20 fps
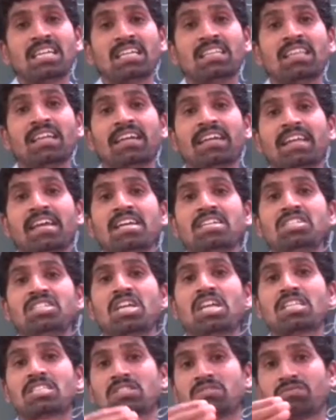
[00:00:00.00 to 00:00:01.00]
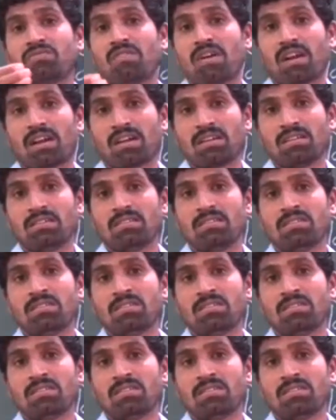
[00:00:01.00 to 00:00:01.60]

in the dangerous work.